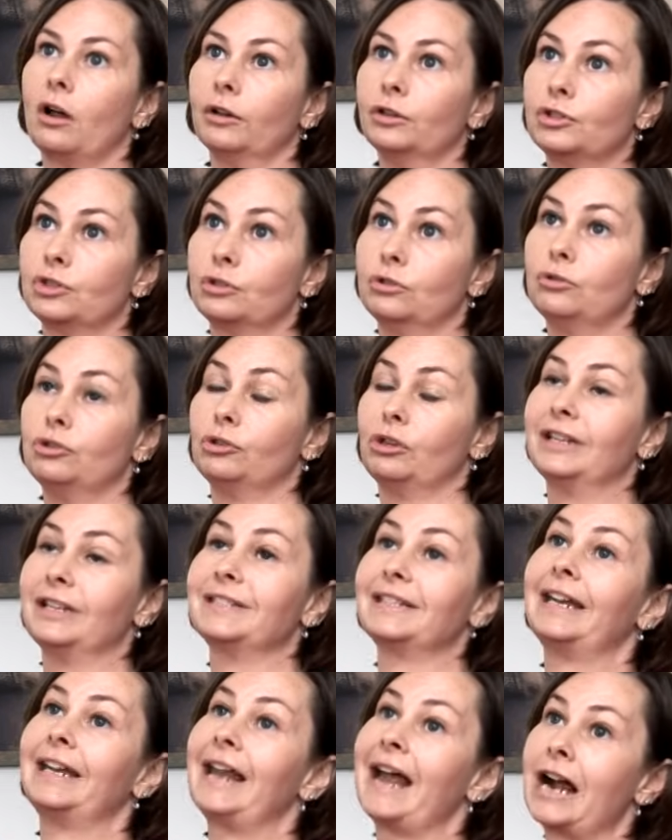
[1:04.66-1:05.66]
all its
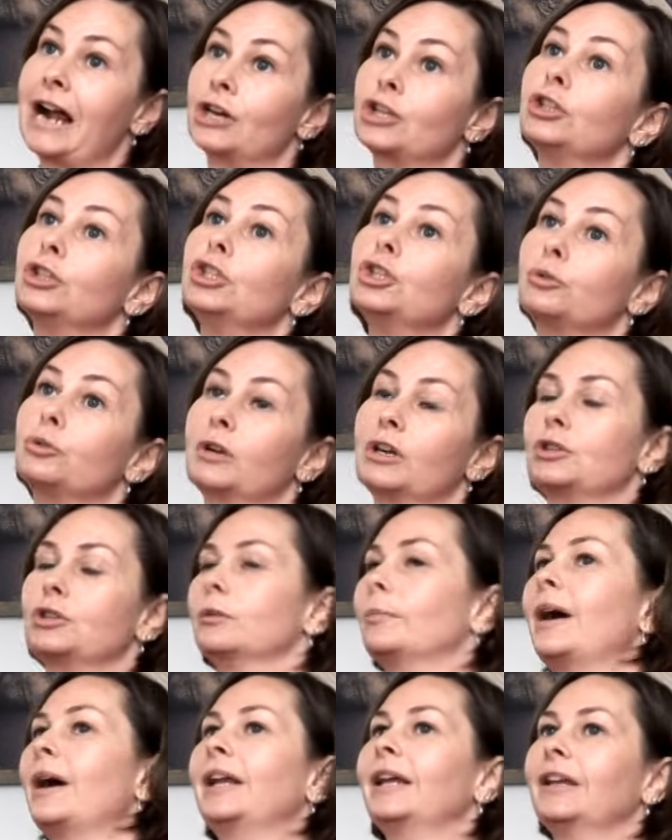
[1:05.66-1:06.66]
nutrients, and it actually tricks
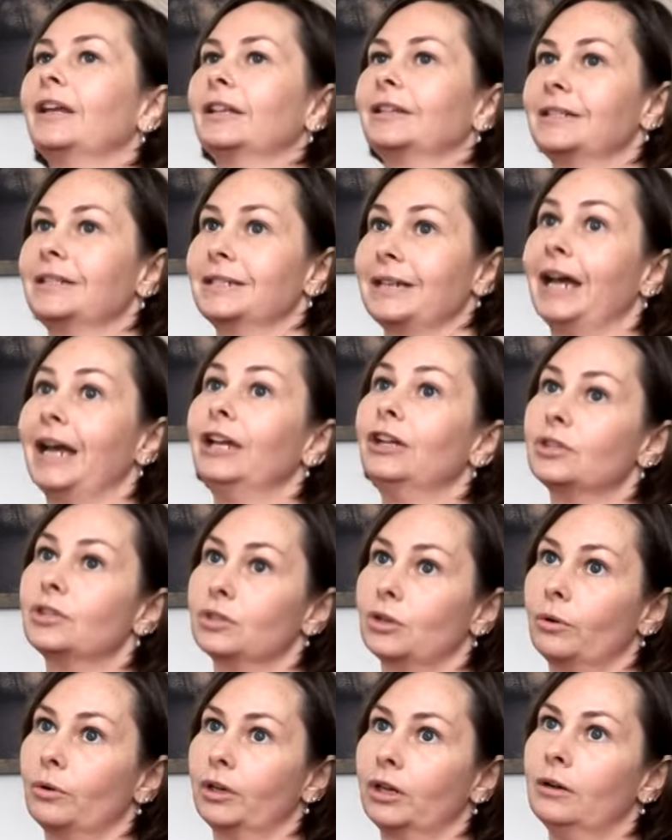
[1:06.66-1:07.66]
your body like the diet
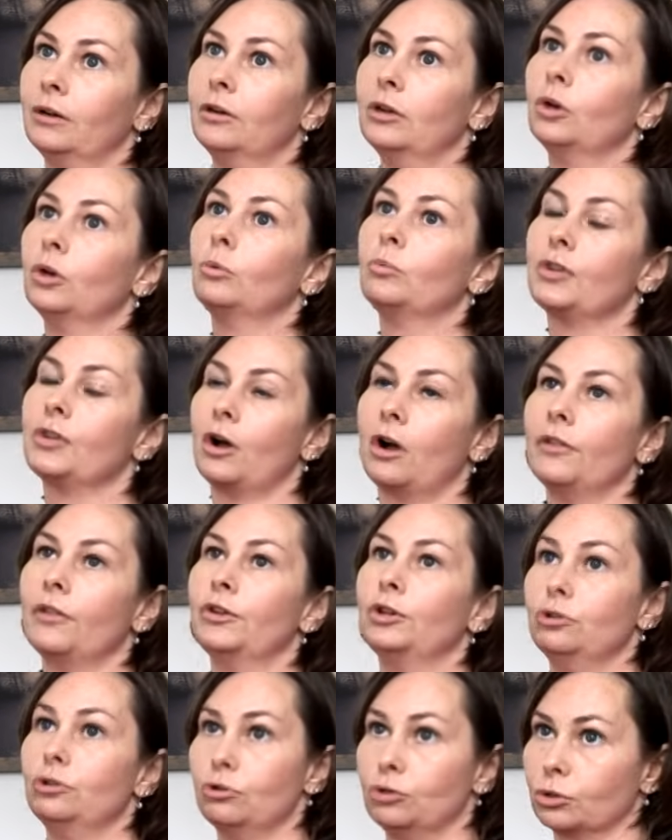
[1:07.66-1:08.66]
soda with all
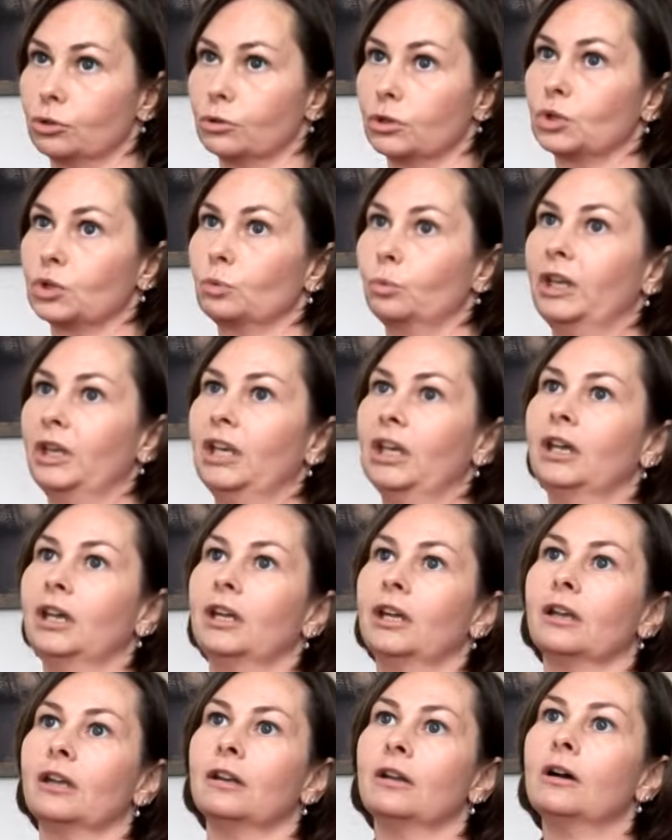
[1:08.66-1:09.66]
the
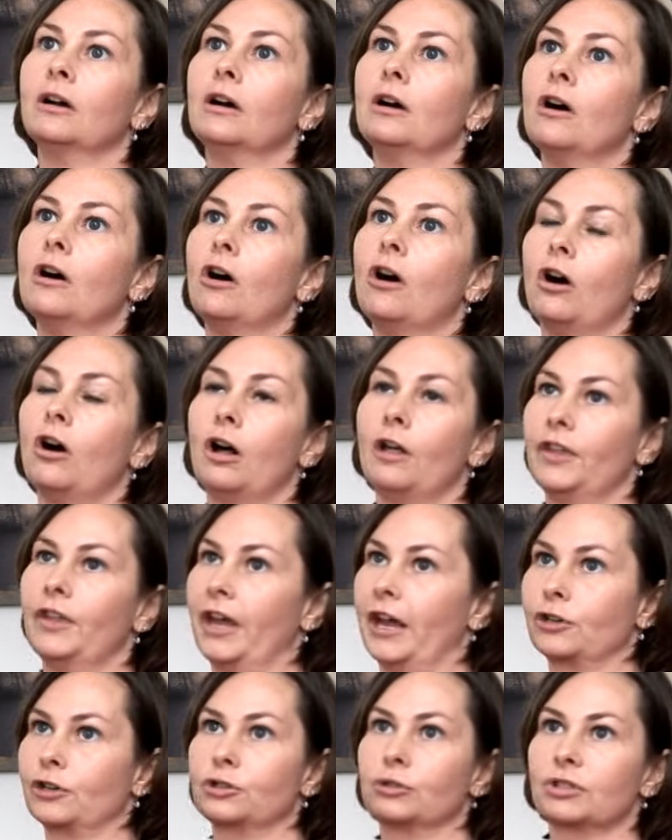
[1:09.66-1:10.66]
NutraSweet and all
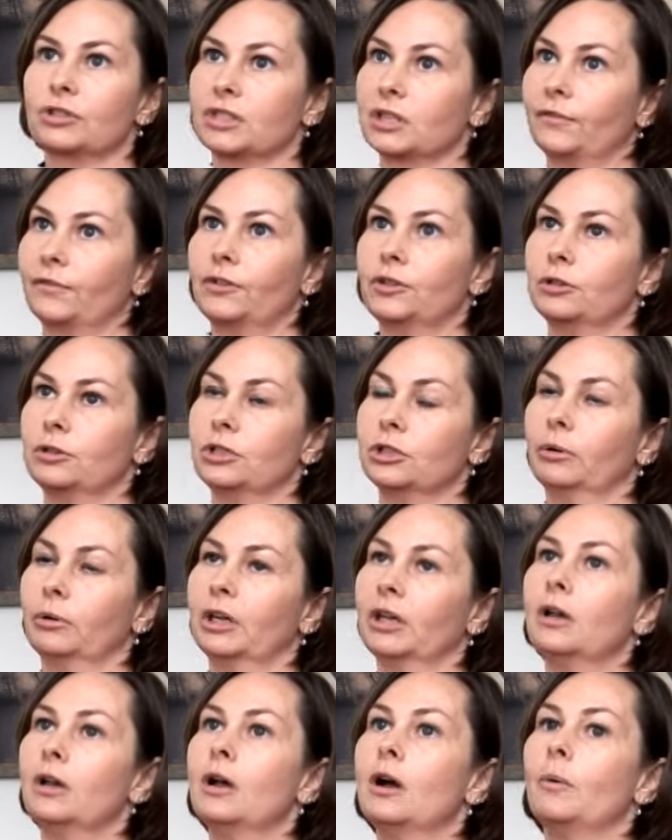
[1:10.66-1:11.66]
the extra stuff that they're
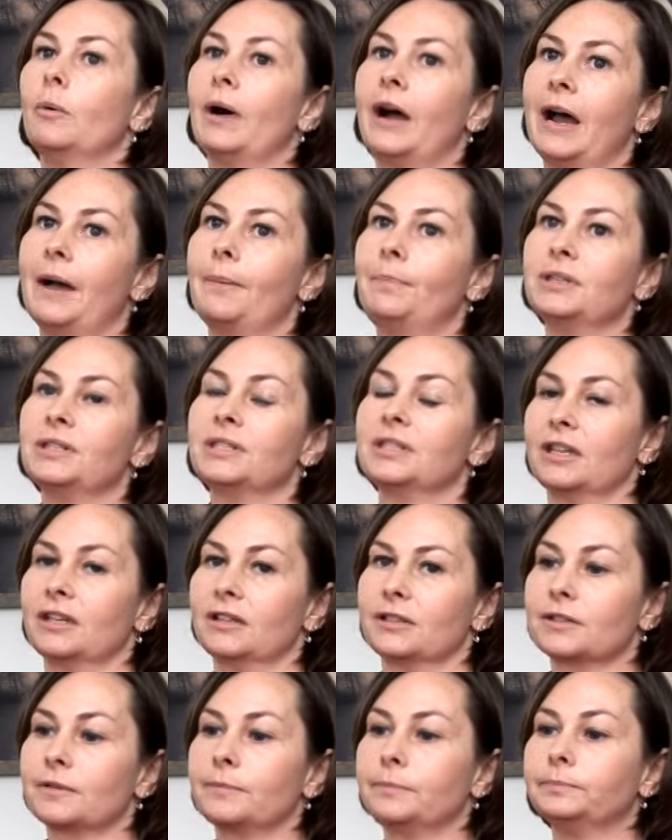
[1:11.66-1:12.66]
doing. What happens
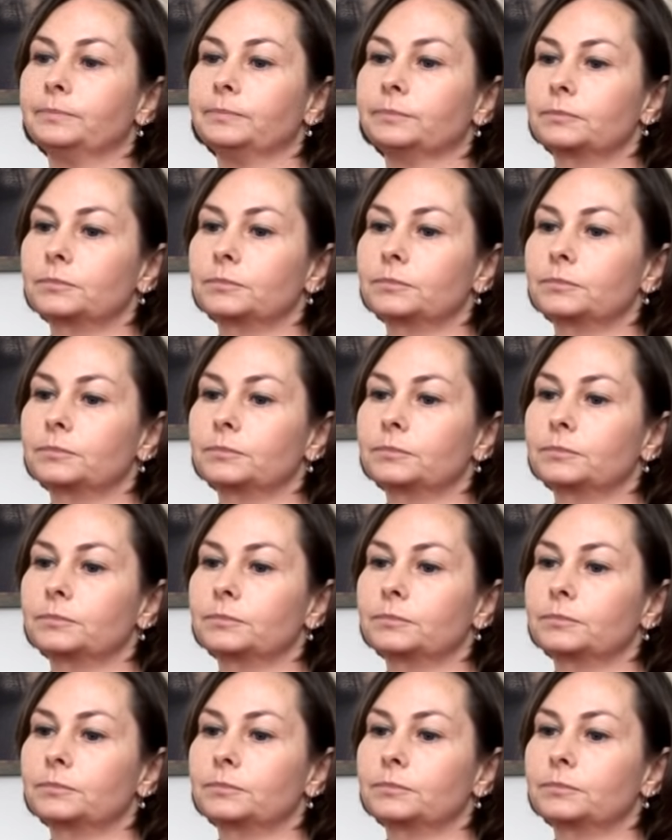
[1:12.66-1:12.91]
is